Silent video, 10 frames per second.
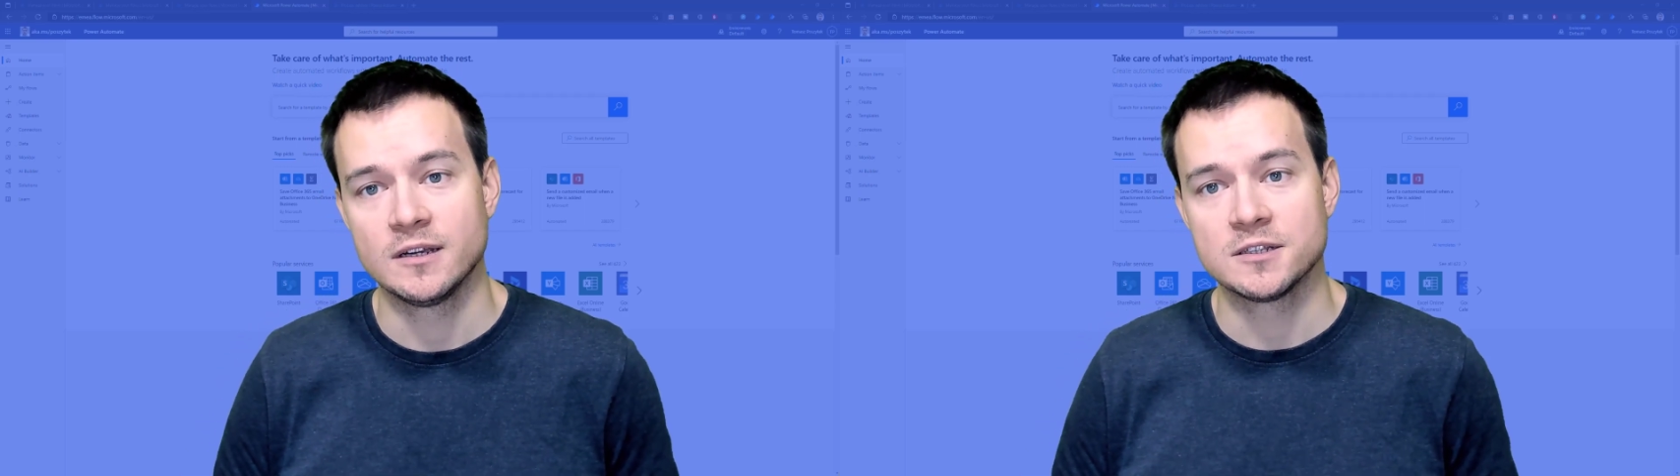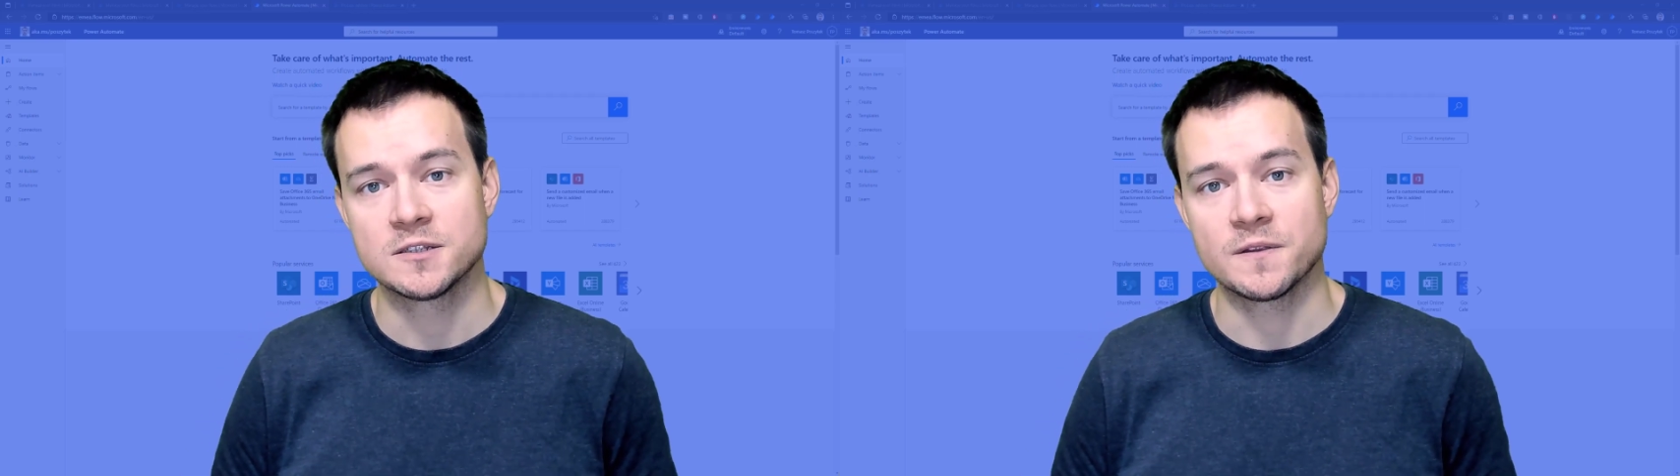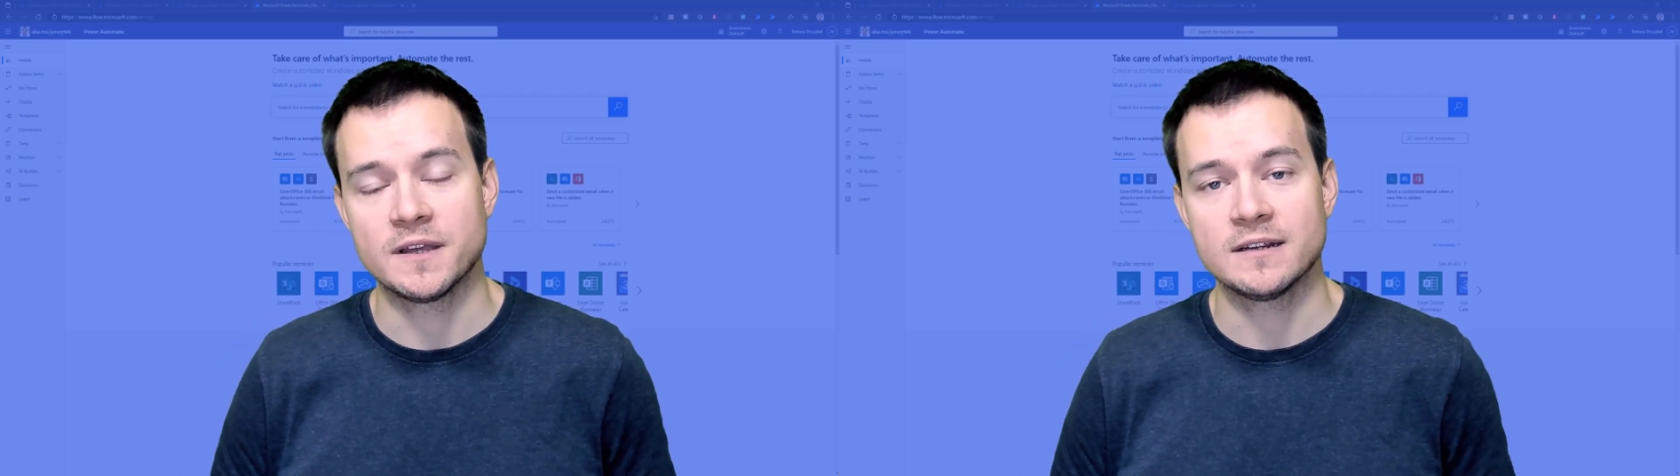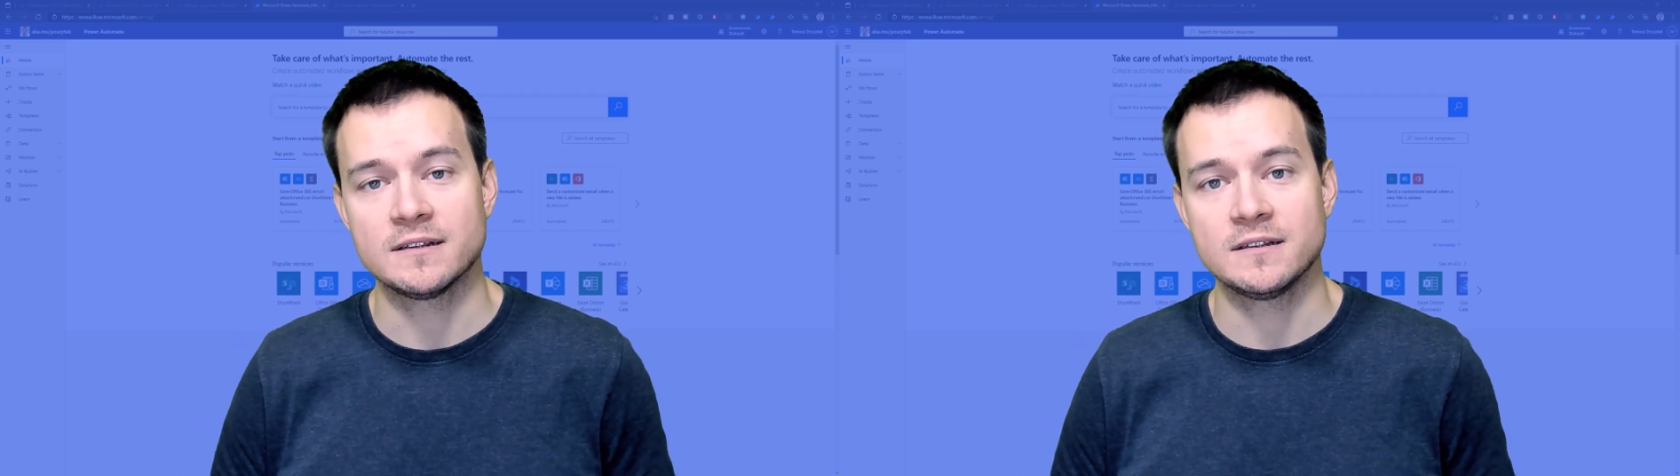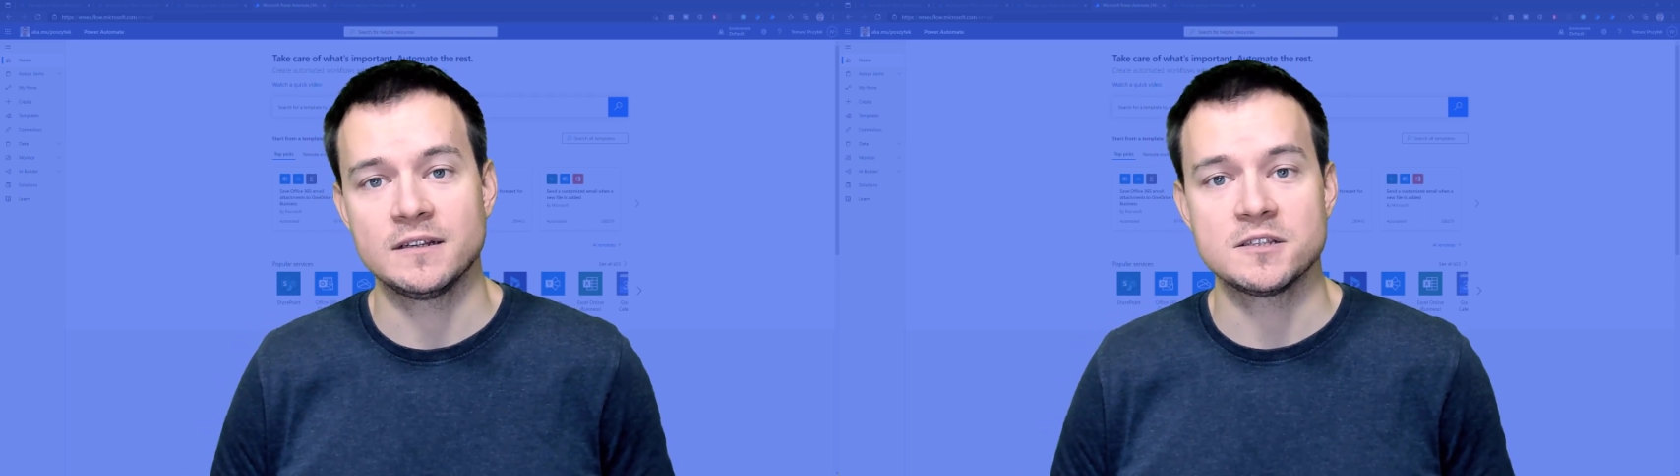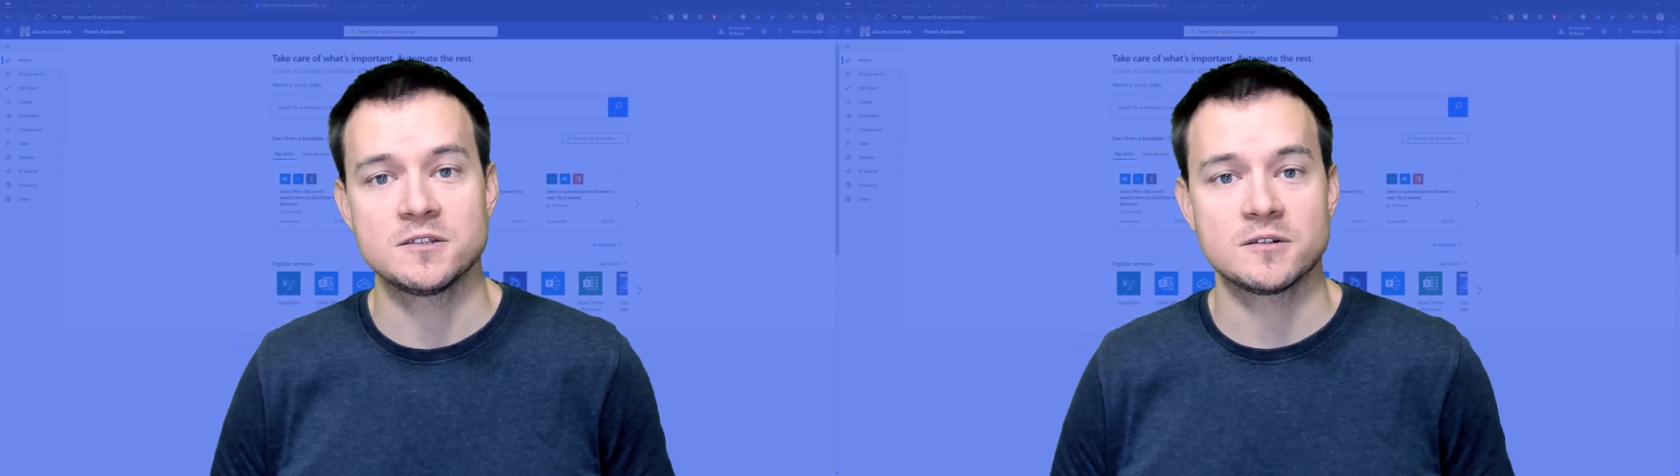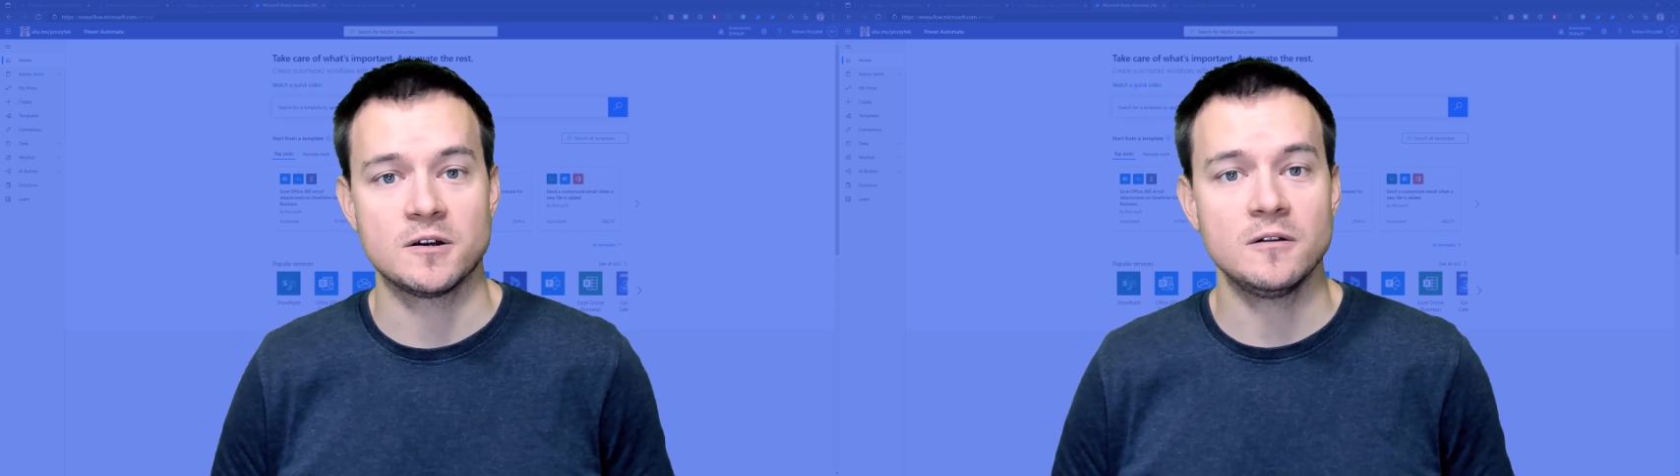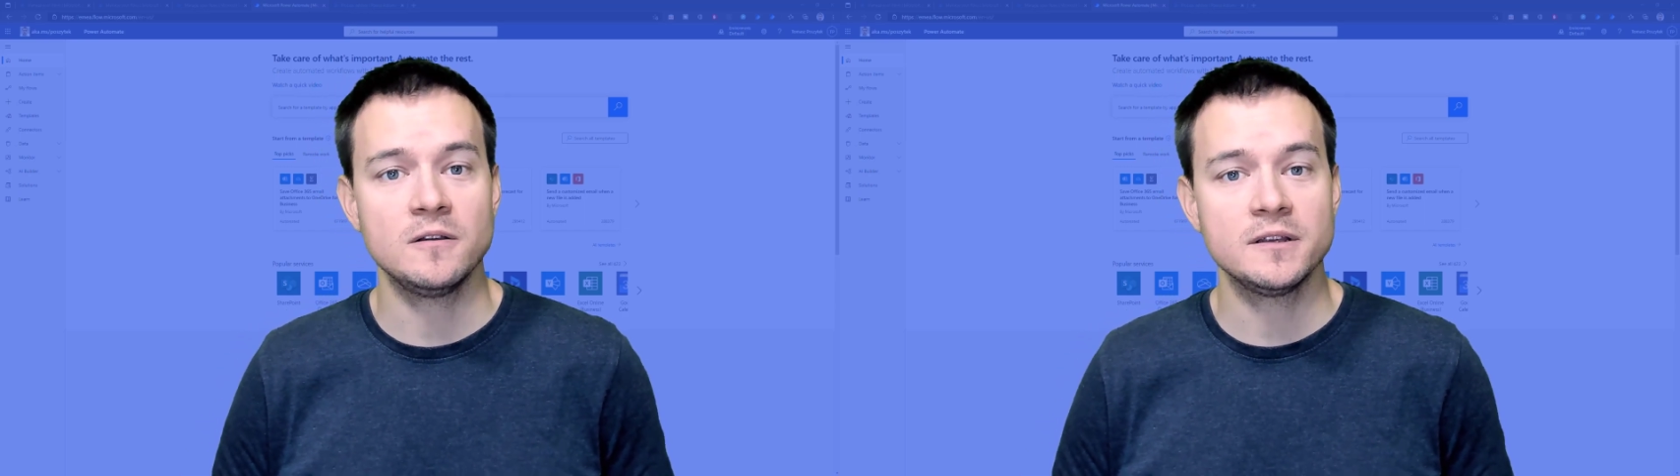So then it is not
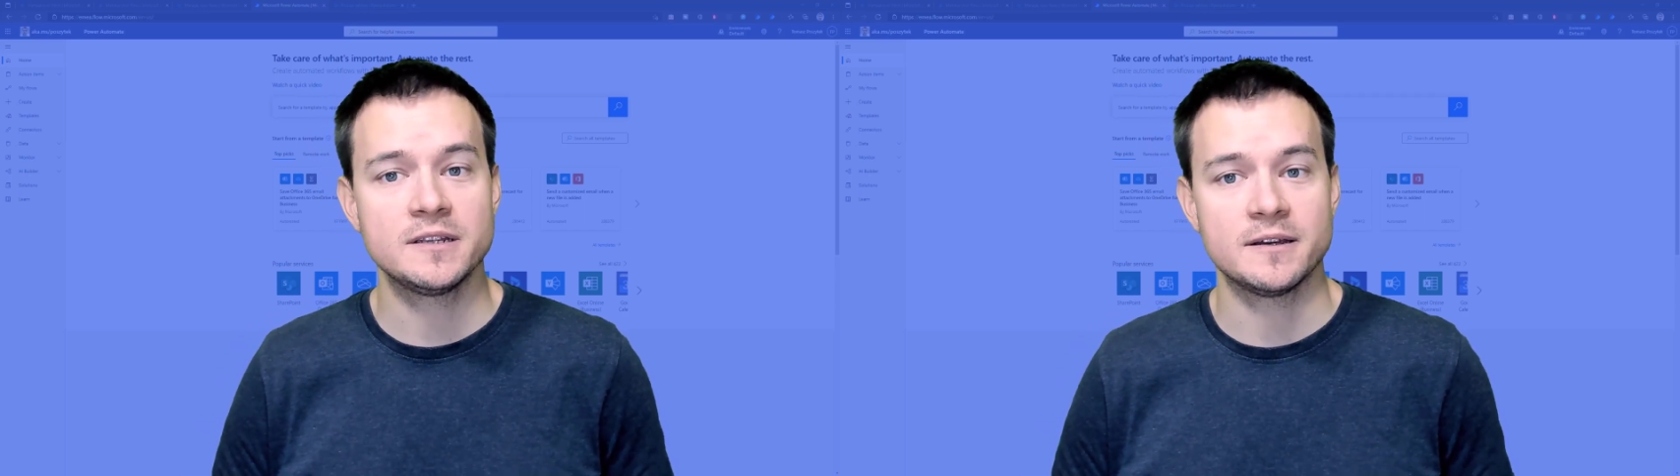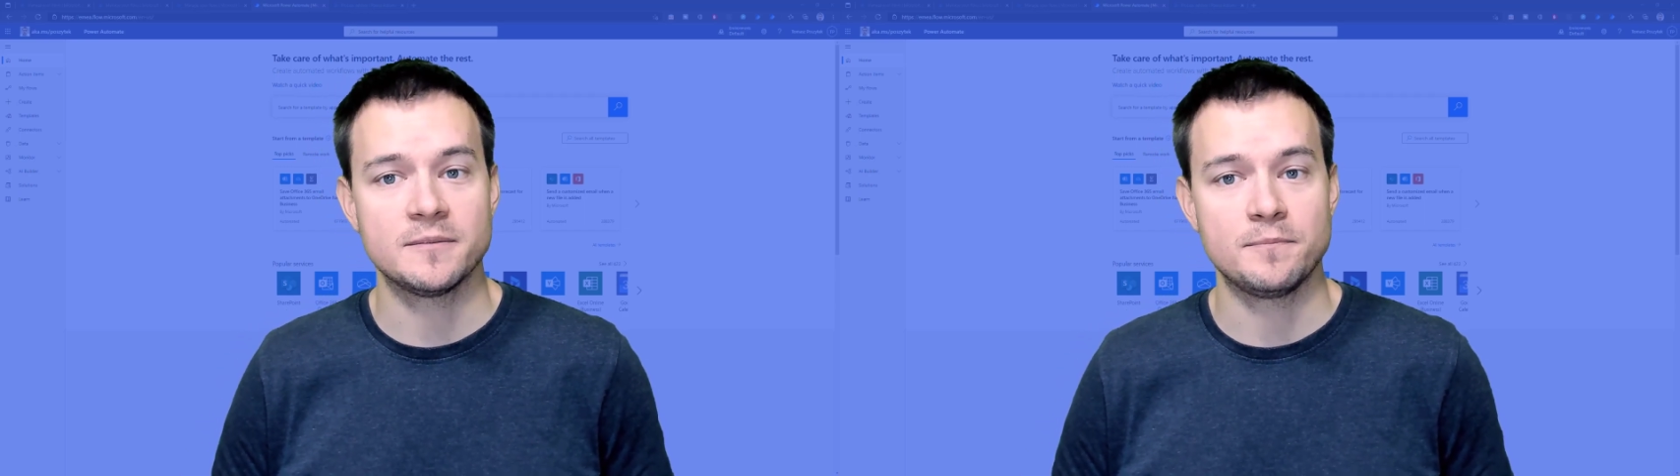only the